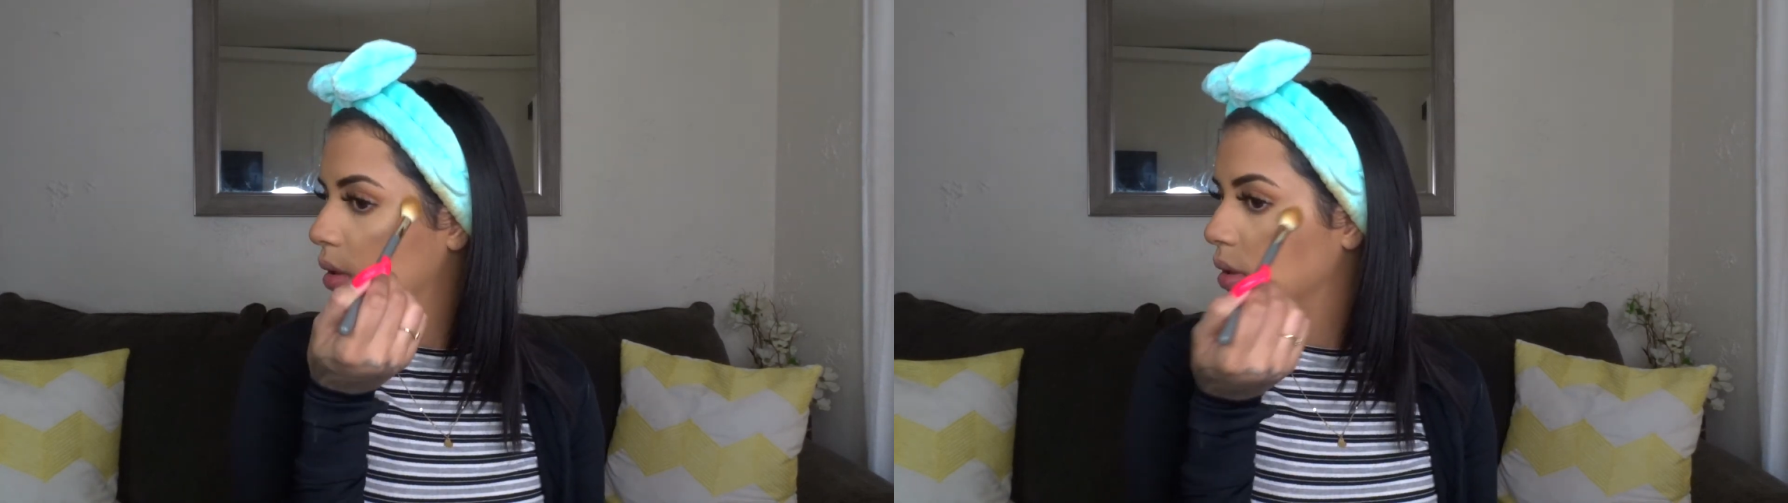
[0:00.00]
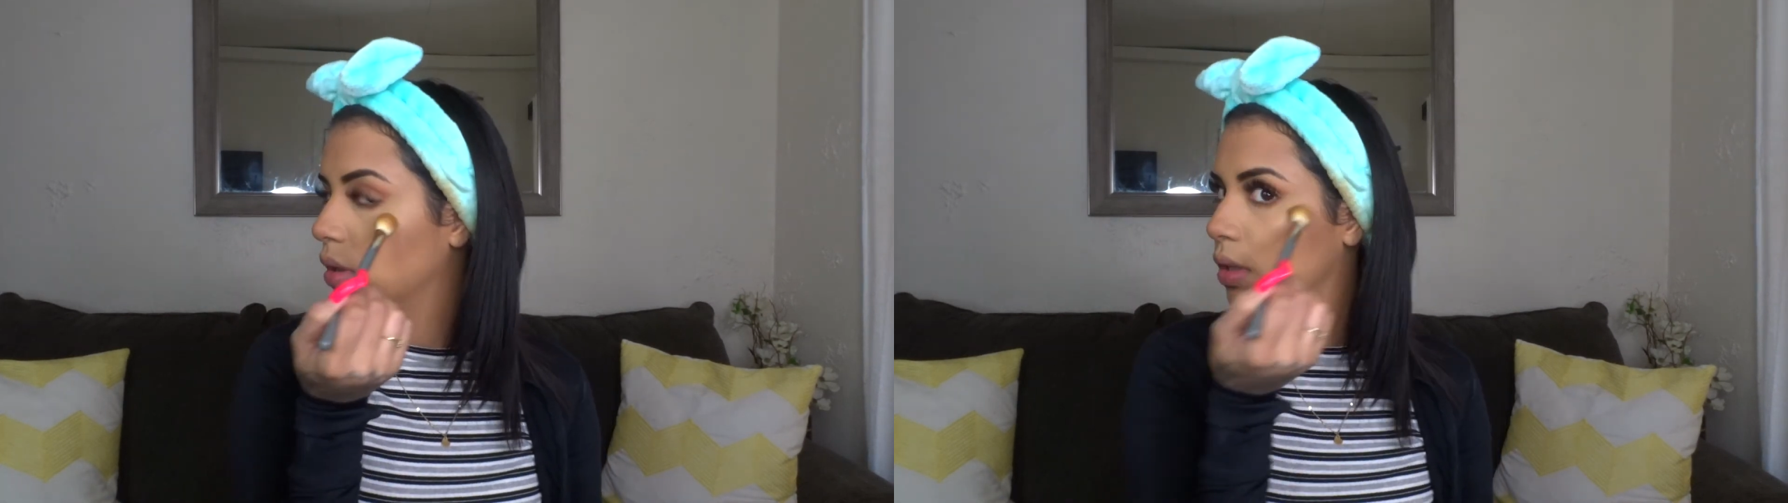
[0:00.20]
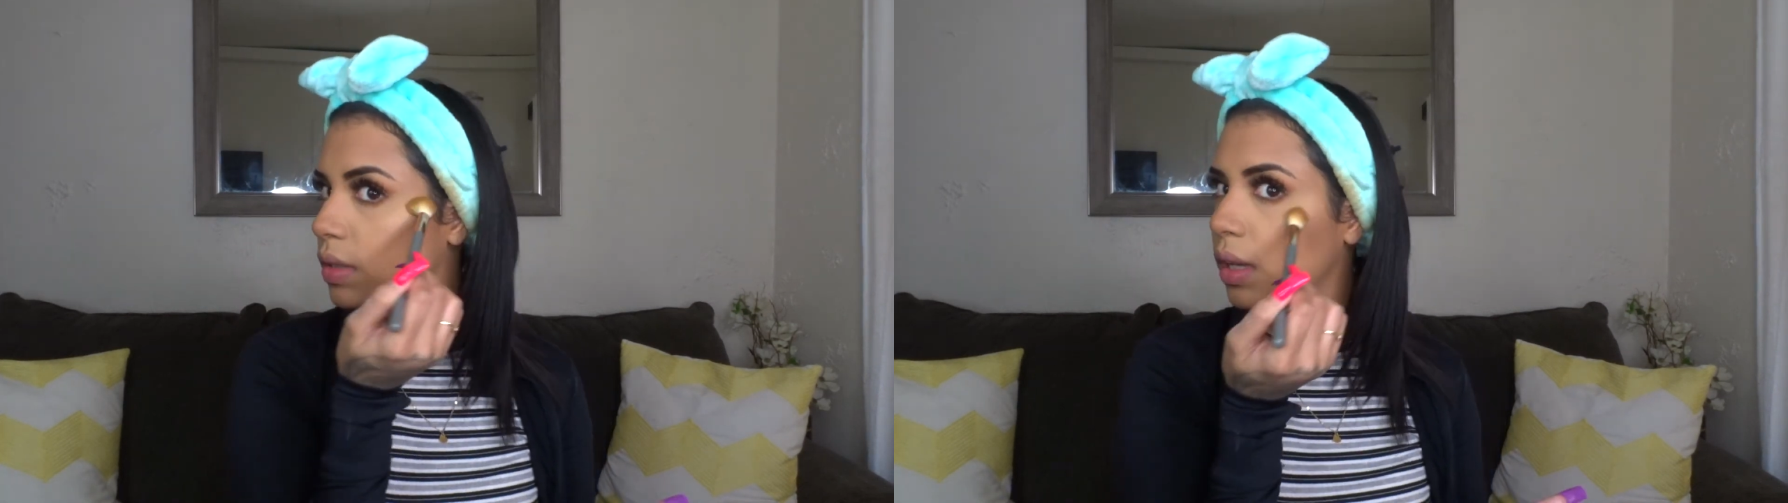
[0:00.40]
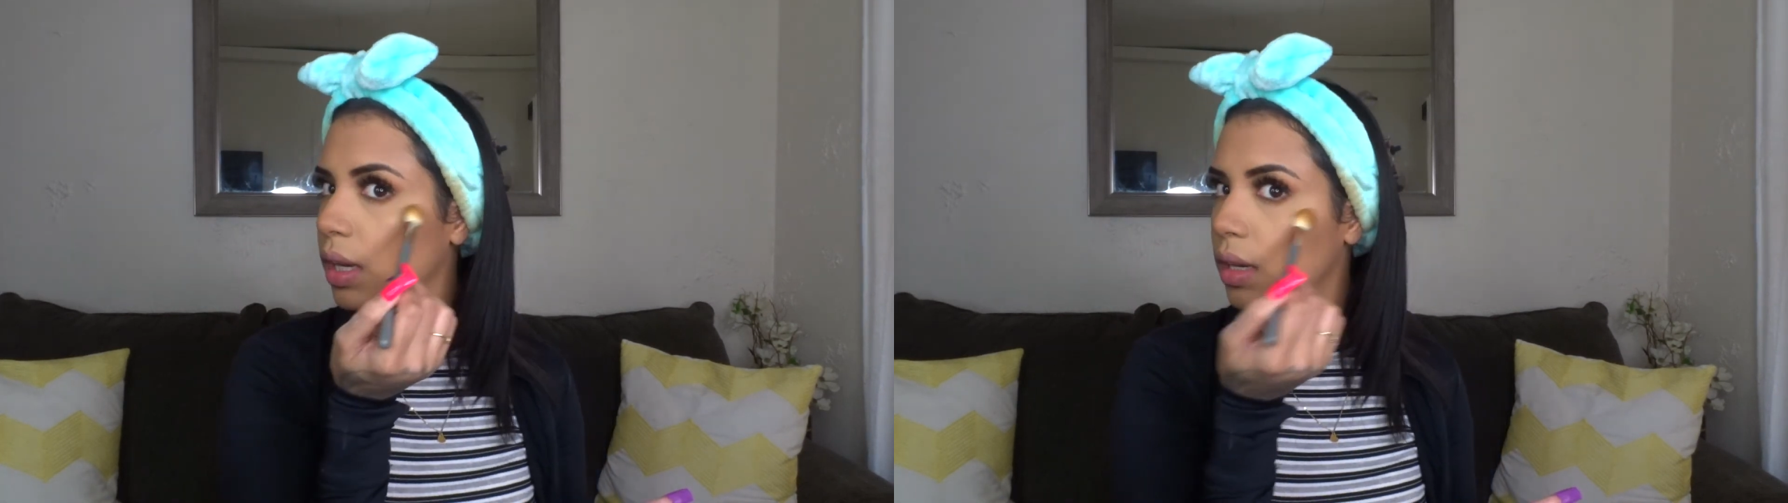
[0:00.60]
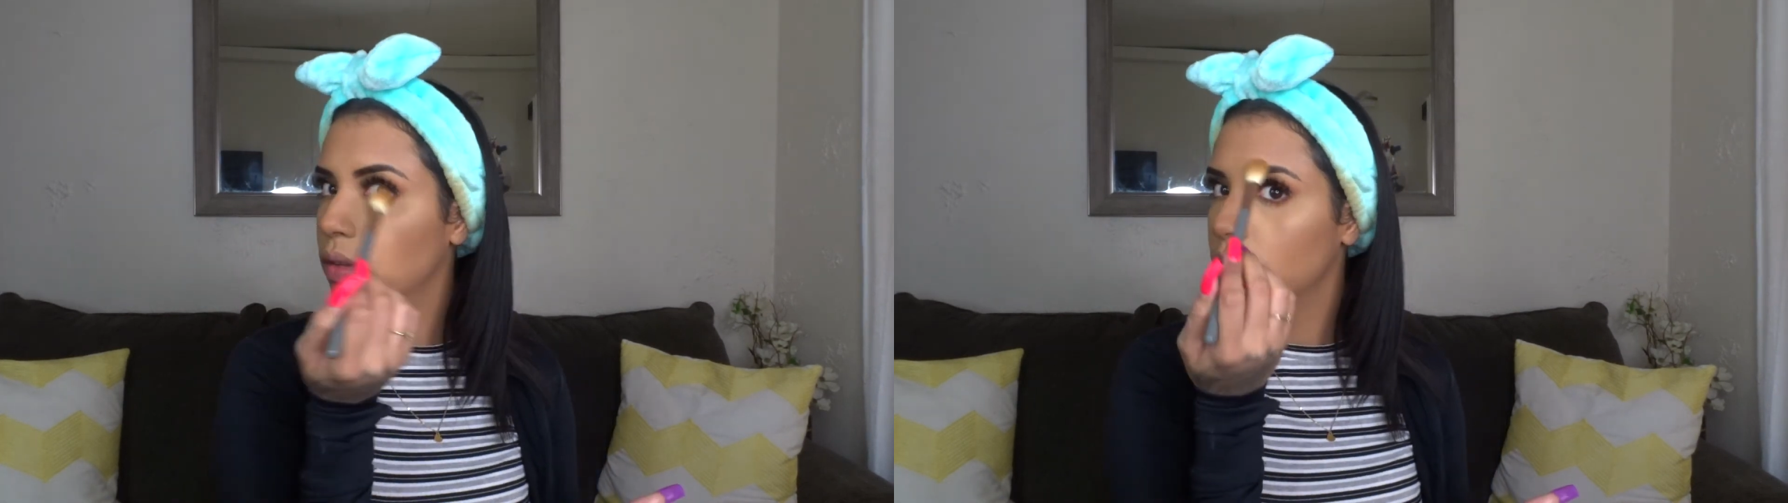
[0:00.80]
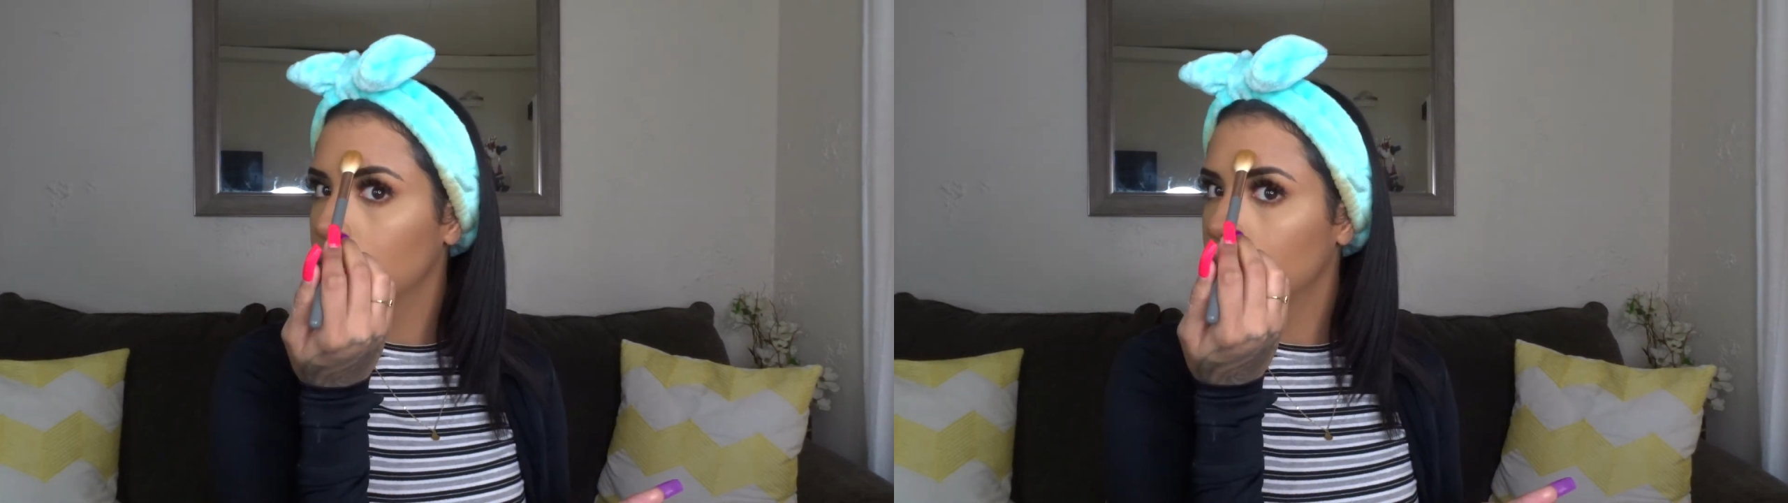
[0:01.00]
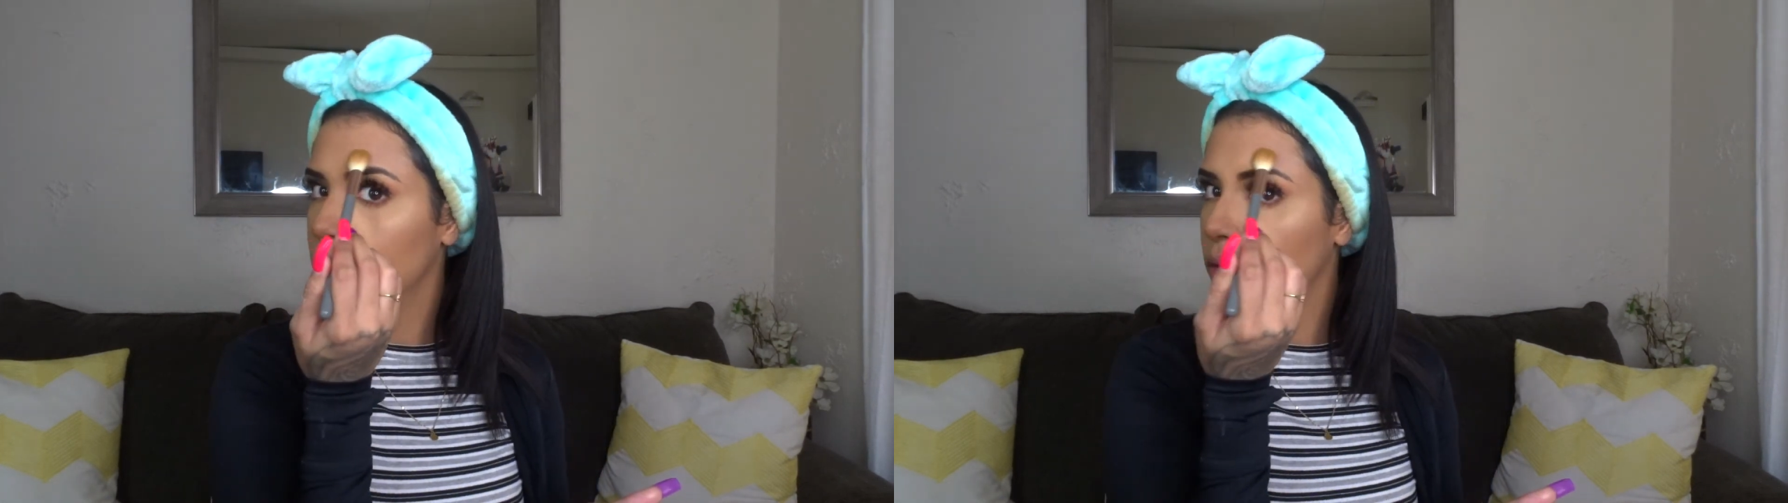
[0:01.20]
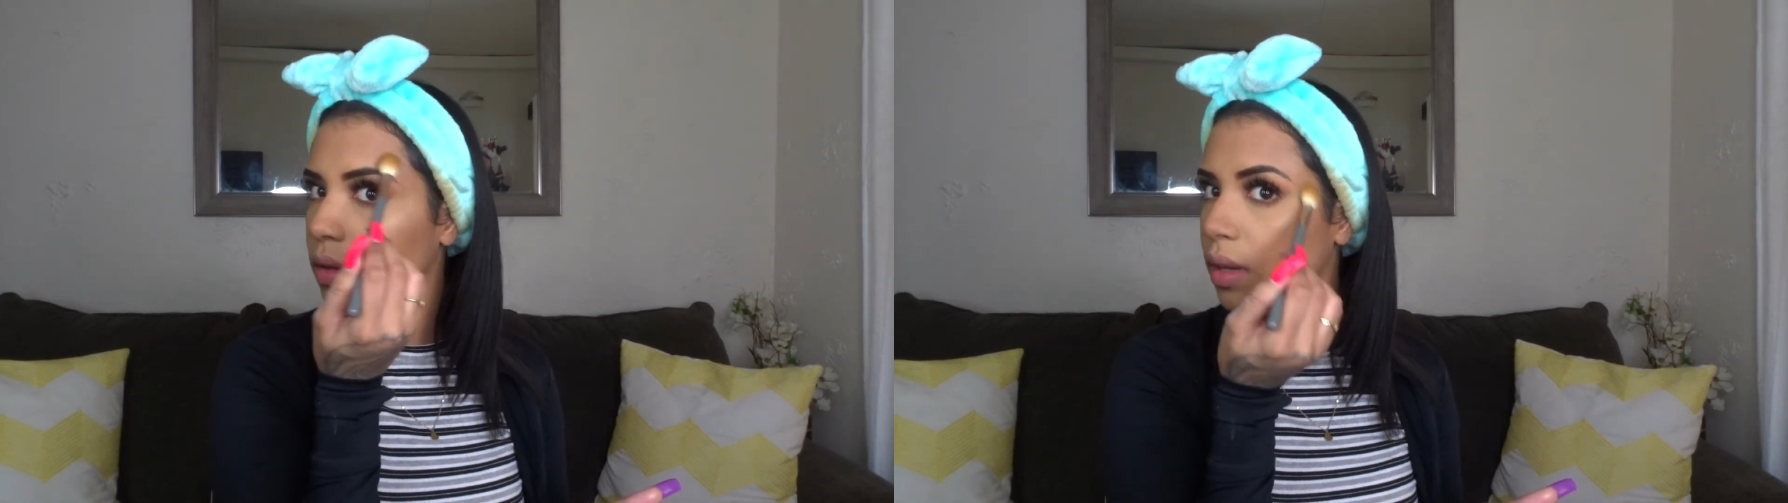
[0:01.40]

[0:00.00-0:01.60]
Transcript: it looks like it's just